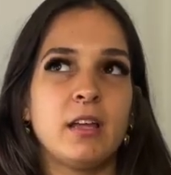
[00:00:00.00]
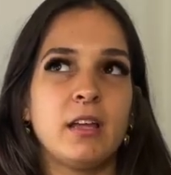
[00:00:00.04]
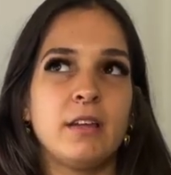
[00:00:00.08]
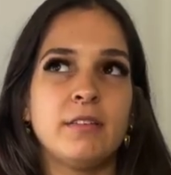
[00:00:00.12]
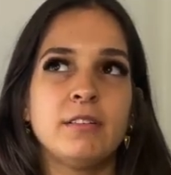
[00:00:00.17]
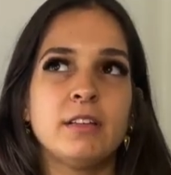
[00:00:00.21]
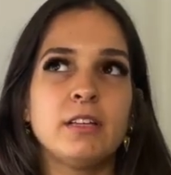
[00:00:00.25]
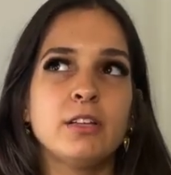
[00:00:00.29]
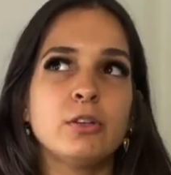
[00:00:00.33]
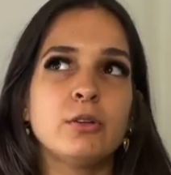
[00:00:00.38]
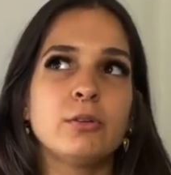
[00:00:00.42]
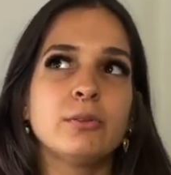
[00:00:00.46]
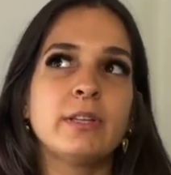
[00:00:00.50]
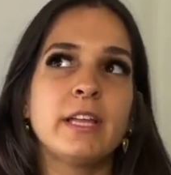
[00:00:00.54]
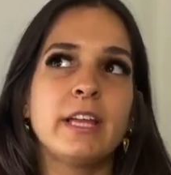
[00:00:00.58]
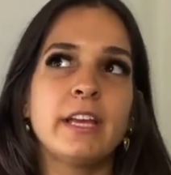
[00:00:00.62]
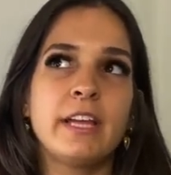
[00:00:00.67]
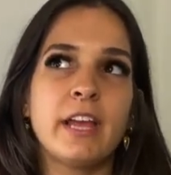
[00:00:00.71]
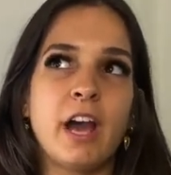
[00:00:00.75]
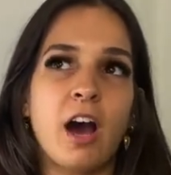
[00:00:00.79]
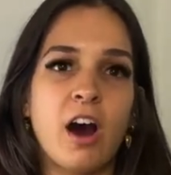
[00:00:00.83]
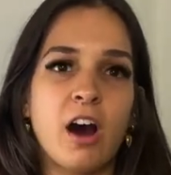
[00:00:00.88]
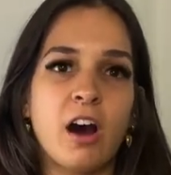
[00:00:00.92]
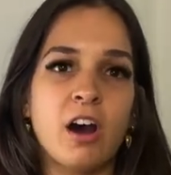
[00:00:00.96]
even though they
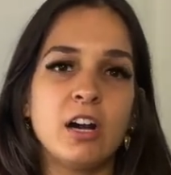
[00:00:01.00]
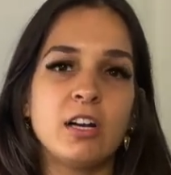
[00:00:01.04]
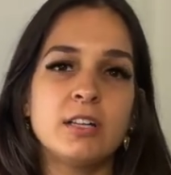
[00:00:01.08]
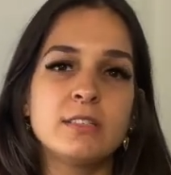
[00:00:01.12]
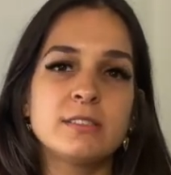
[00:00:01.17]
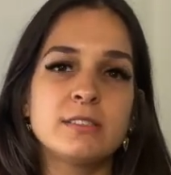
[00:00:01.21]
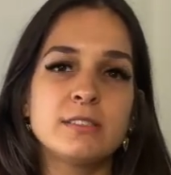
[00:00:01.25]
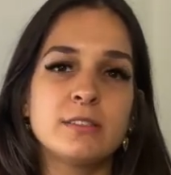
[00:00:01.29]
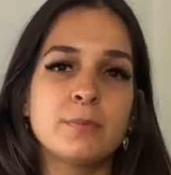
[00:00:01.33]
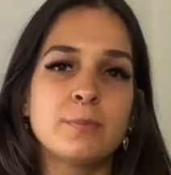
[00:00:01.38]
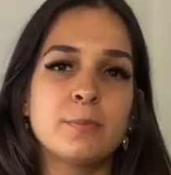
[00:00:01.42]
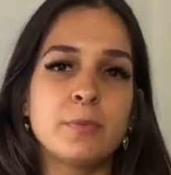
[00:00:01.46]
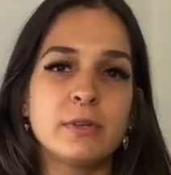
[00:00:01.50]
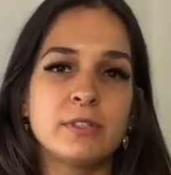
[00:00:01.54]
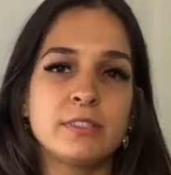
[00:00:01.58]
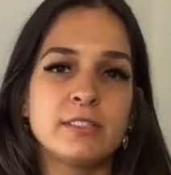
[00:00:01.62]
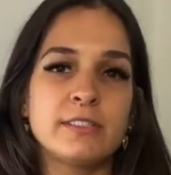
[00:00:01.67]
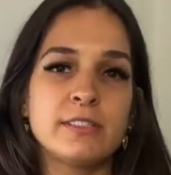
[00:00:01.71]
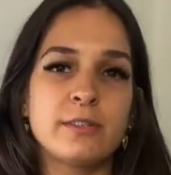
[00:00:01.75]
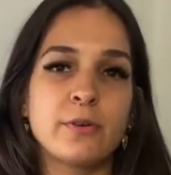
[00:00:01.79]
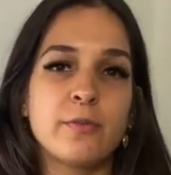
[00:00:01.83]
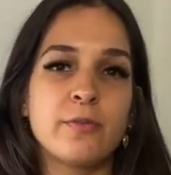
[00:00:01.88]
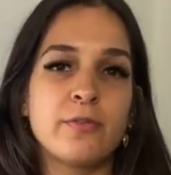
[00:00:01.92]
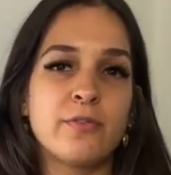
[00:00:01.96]
are
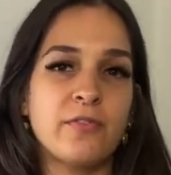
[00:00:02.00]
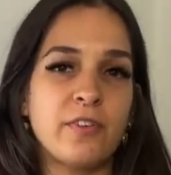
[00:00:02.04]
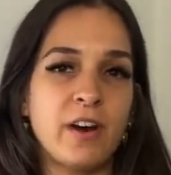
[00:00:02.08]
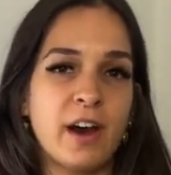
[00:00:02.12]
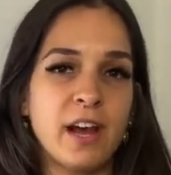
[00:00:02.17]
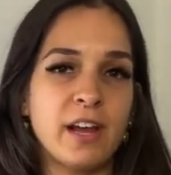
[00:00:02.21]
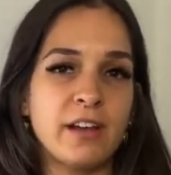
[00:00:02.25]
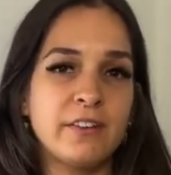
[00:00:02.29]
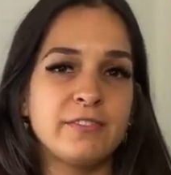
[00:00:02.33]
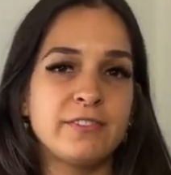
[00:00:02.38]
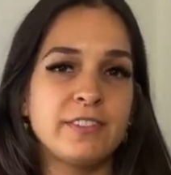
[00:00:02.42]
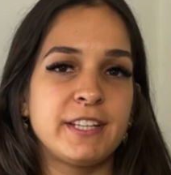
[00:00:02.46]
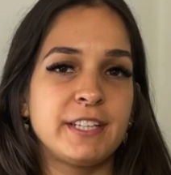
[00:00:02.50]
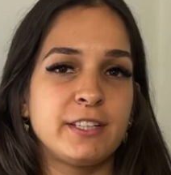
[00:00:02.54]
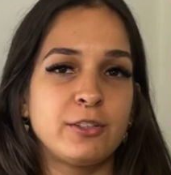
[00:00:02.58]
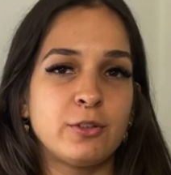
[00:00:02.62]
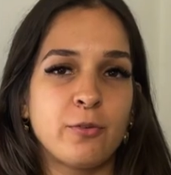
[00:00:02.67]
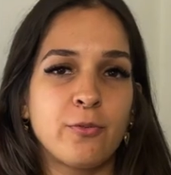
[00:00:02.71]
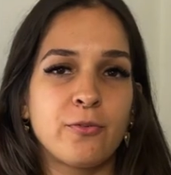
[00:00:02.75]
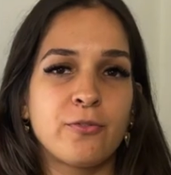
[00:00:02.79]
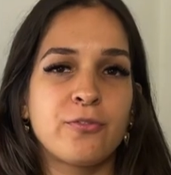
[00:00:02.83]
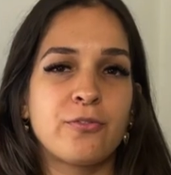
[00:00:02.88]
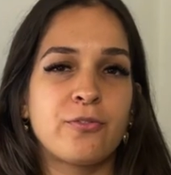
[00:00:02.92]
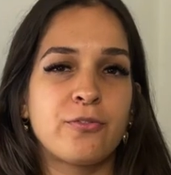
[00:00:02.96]
0.05, they don't